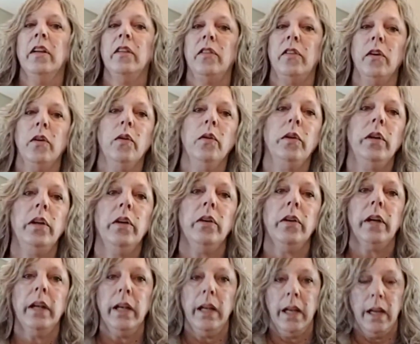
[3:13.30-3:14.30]
So
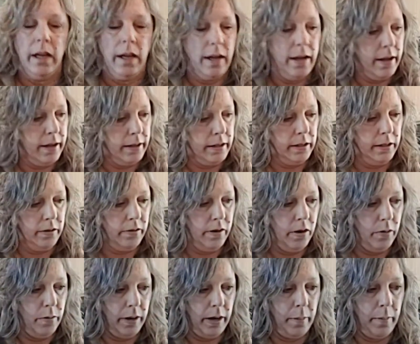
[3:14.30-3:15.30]
you're gonna, you
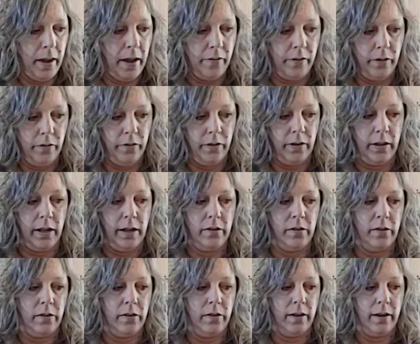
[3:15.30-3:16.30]
know what I'm having for
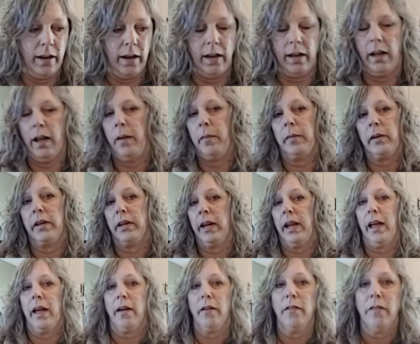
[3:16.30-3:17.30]
lunch today. I'm gonna
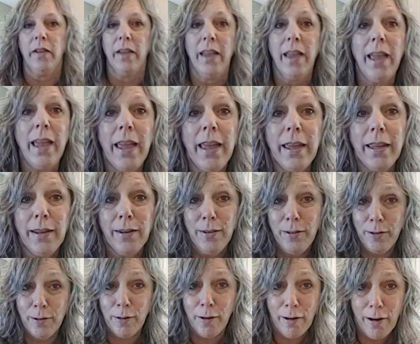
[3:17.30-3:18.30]
have egg
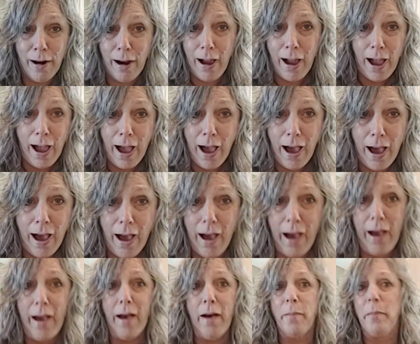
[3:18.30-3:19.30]

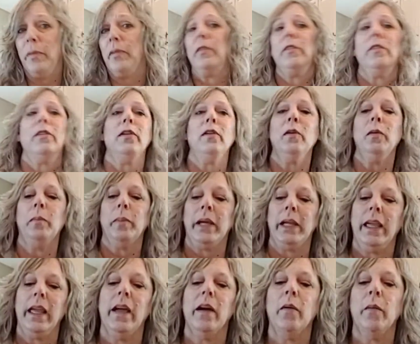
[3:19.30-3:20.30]
drop soup. I
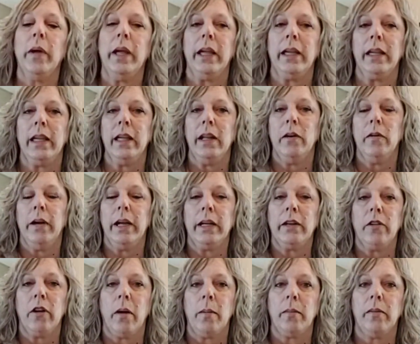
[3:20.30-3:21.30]
can't wait. Keto
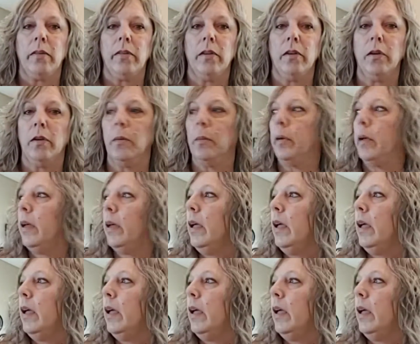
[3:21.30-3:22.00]
egg drop soup.